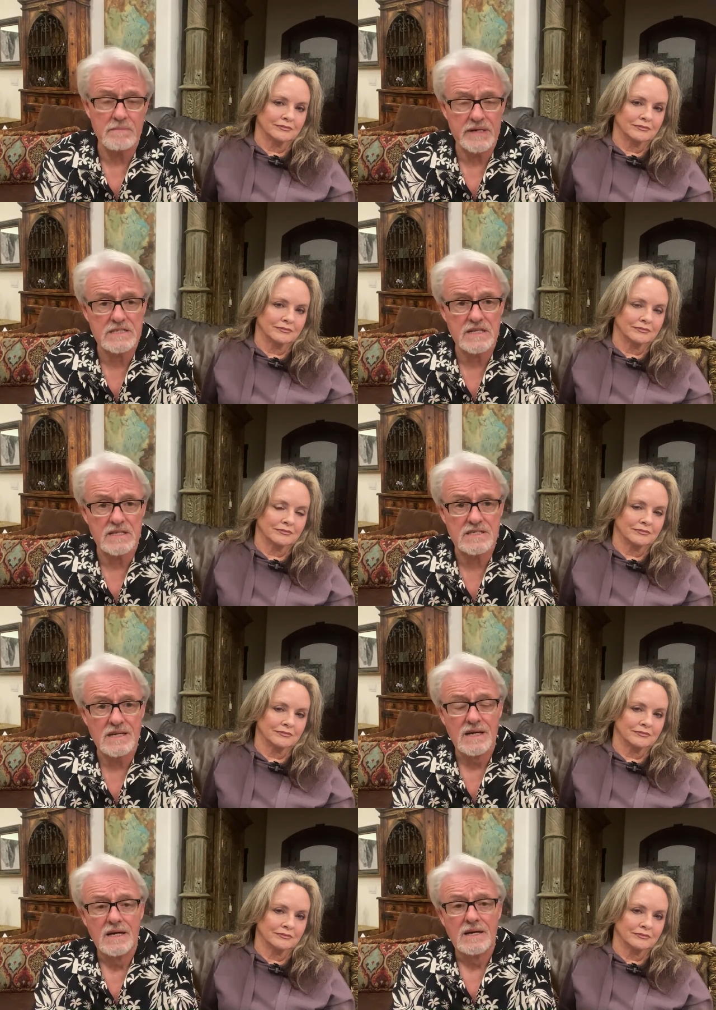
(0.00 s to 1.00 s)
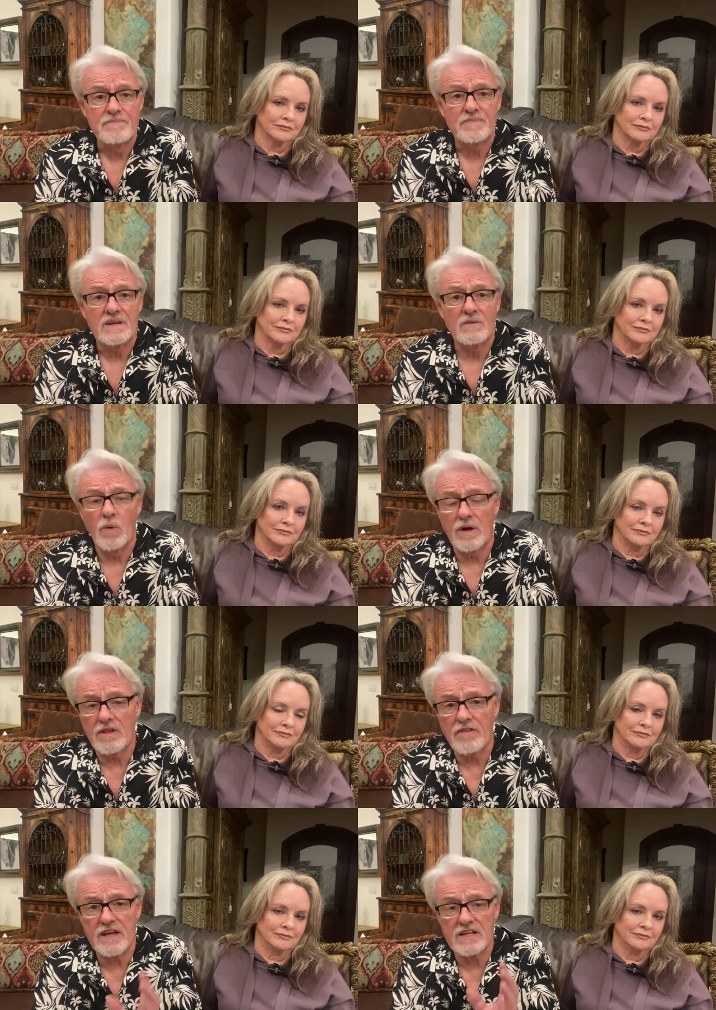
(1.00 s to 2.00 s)
Speaker 1: it makes sense one of
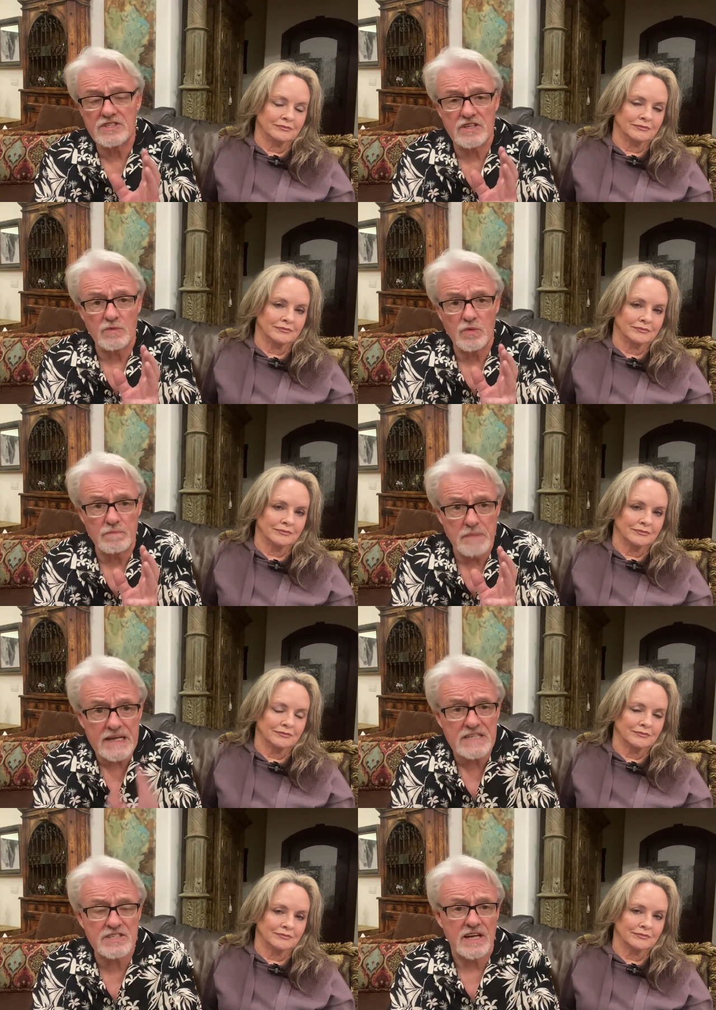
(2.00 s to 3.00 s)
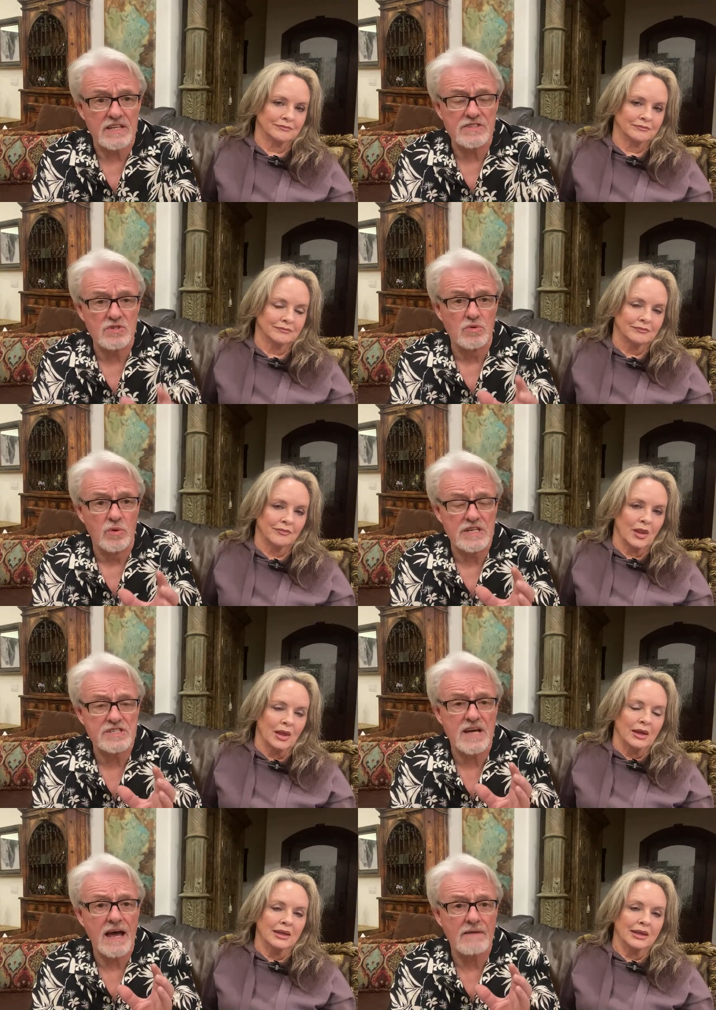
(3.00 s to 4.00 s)
the things that would make sense is always
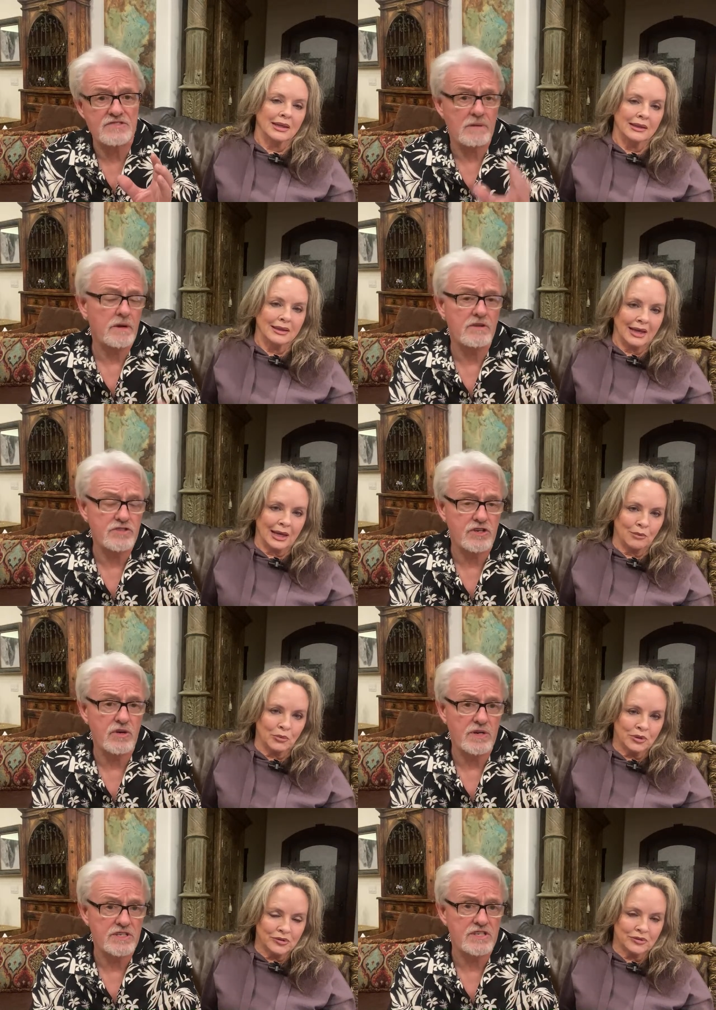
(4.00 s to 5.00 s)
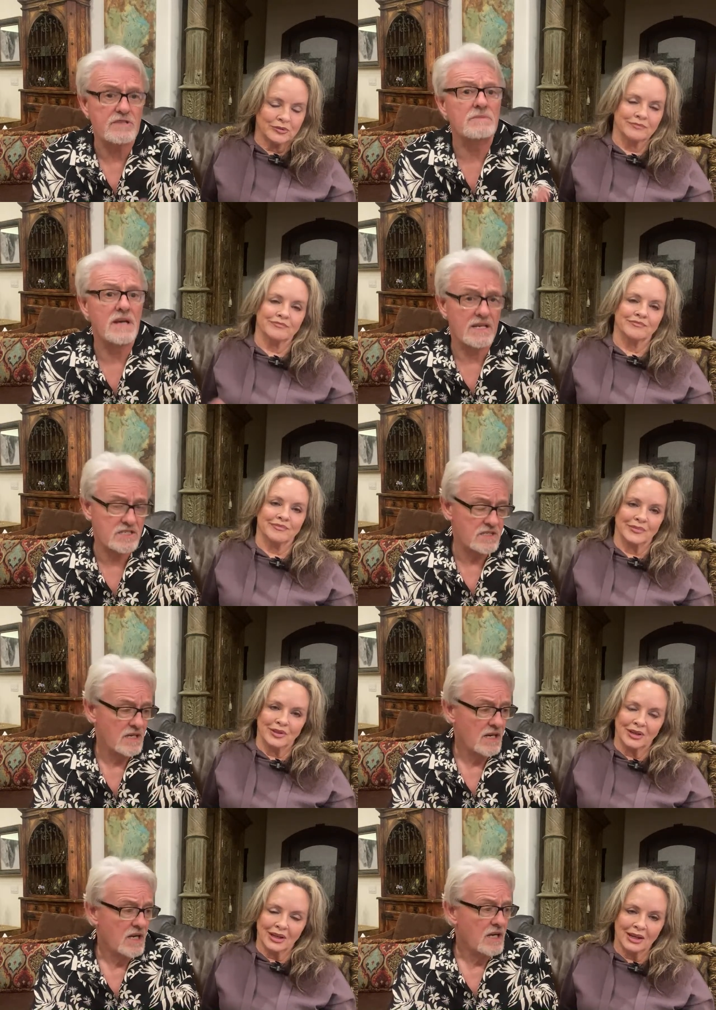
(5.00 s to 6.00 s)
to have some kind cameras? of security system. Yes,
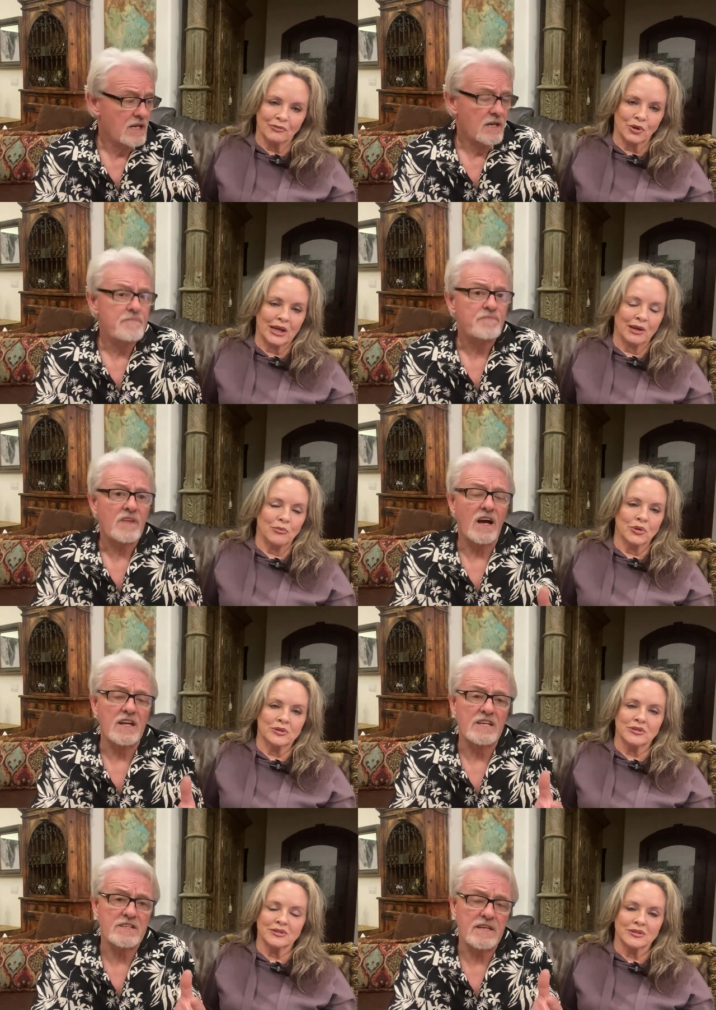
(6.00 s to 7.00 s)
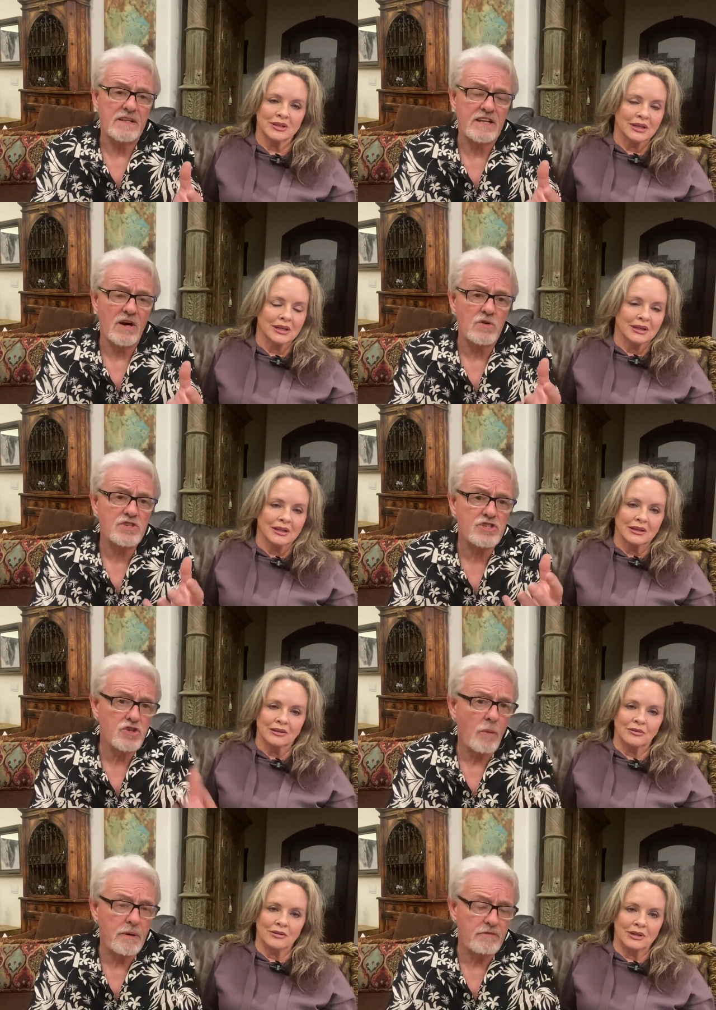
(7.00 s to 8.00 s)
you
Speaker 2: got to have cameras.
Speaker 1: They, don't
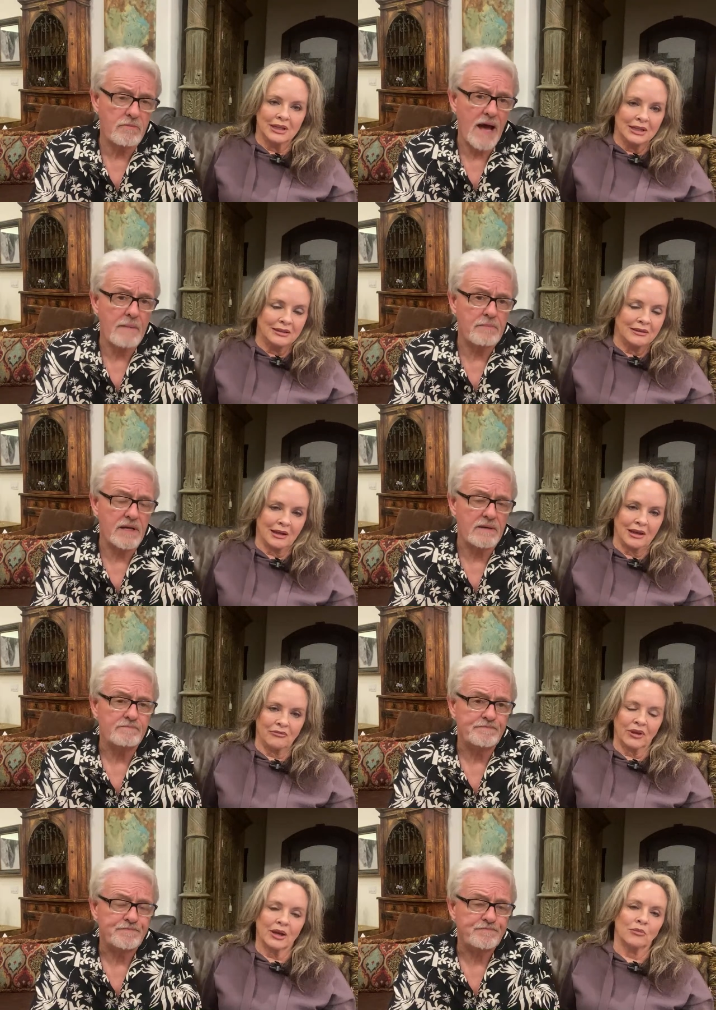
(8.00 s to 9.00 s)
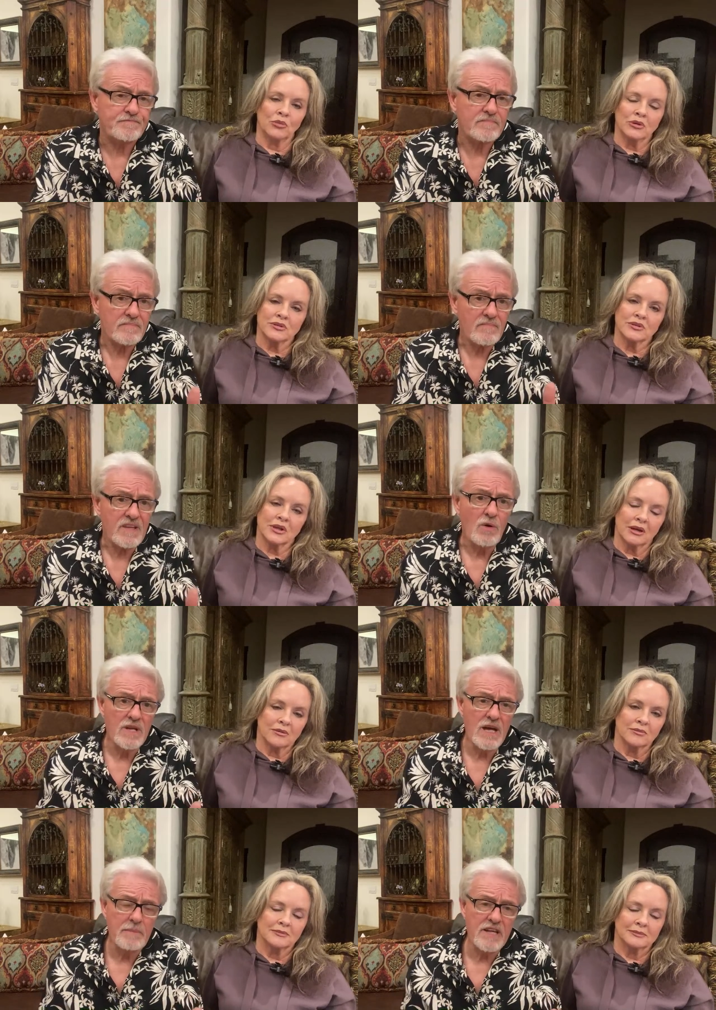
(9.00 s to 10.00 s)
stop you it from happening. Need to have
Speaker 2: cameras. Yeah.
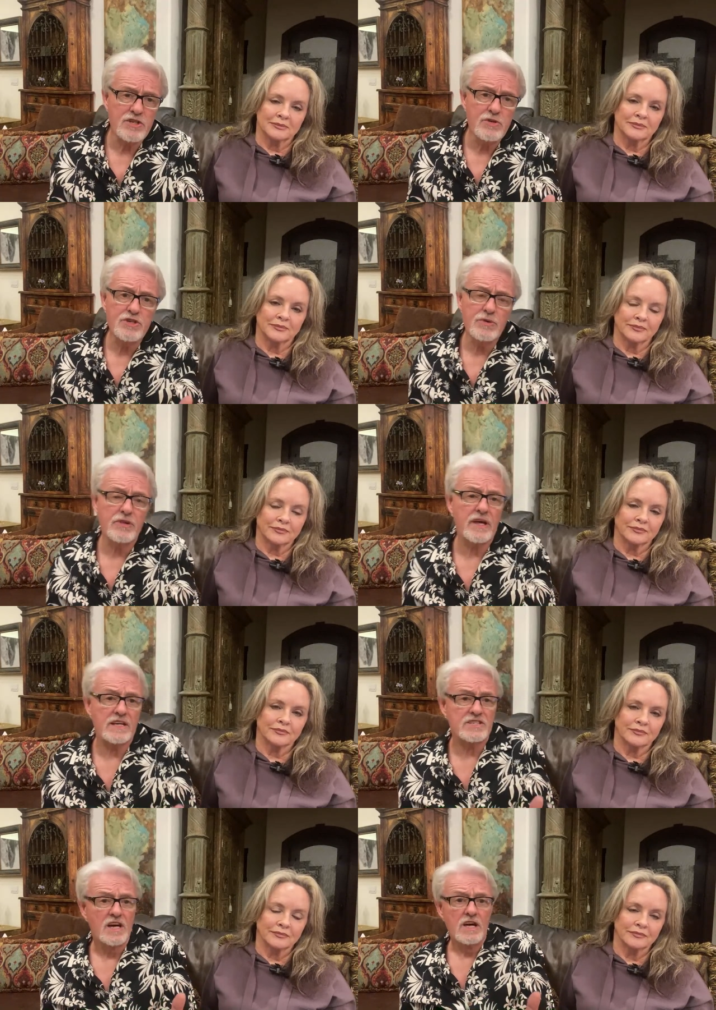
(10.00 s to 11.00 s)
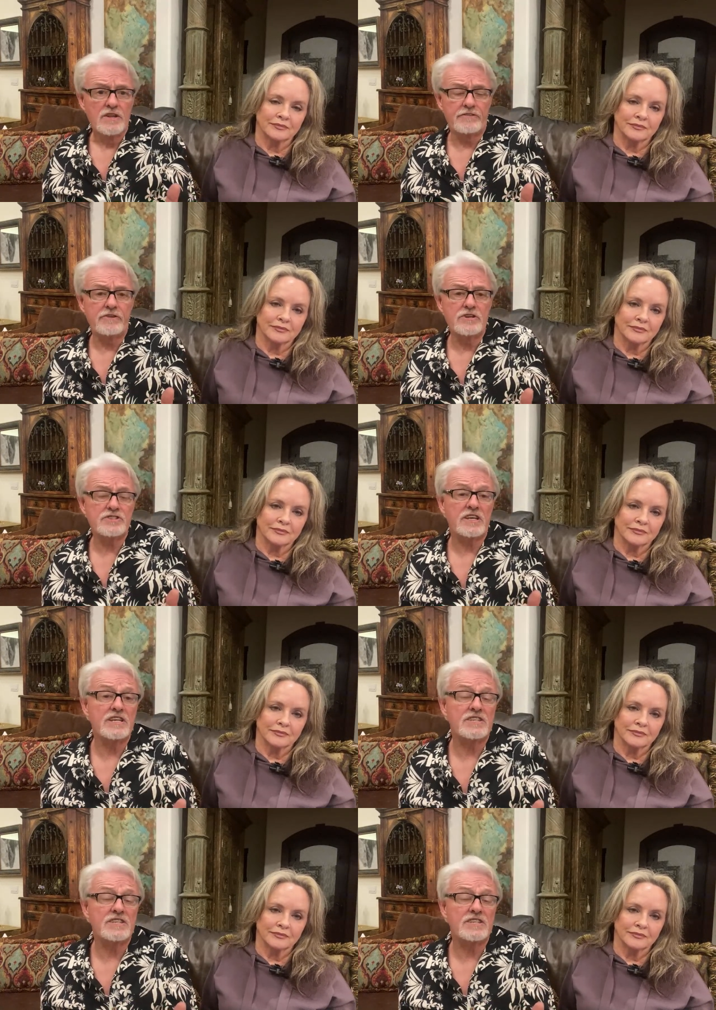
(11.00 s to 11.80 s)
Yeah,
Speaker 1: but they do two things. The first thing